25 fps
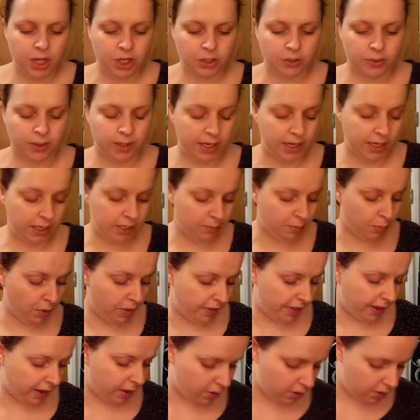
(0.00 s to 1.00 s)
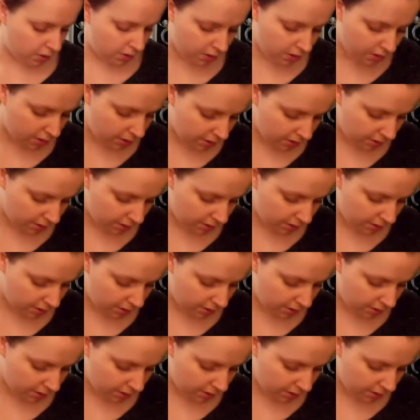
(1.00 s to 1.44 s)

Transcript: So I need to put that on.